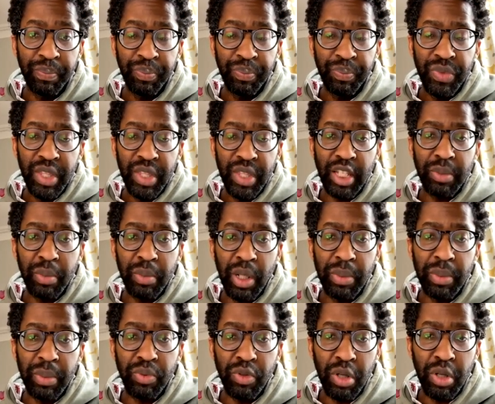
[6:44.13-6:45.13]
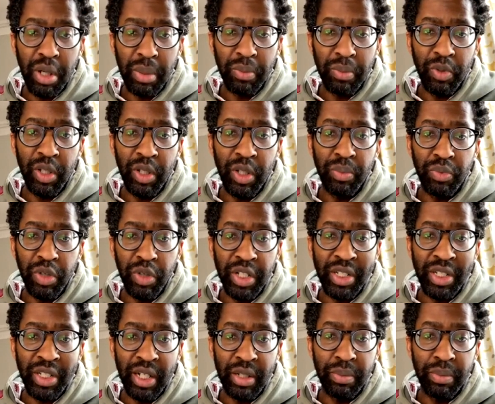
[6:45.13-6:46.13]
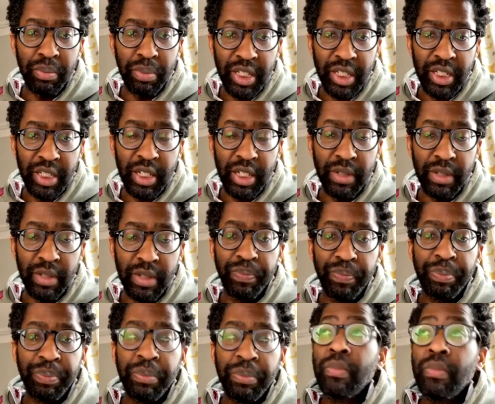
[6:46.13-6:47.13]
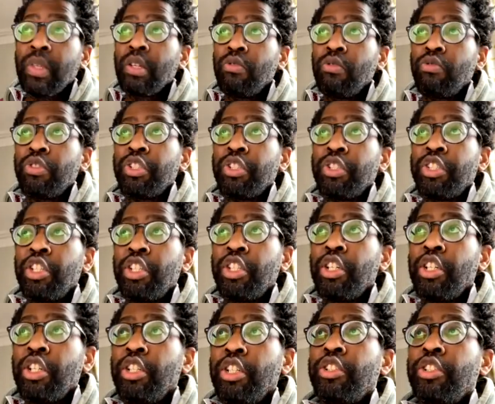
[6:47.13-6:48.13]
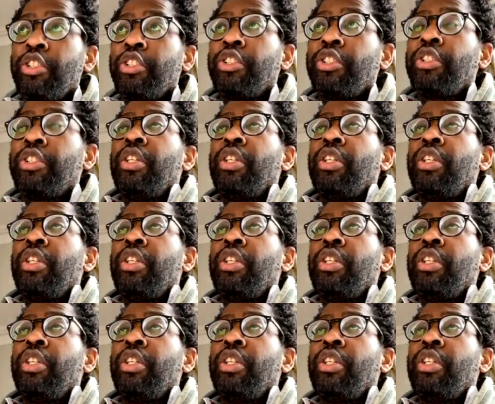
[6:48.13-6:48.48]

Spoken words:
That's my primary bread and butter. Research,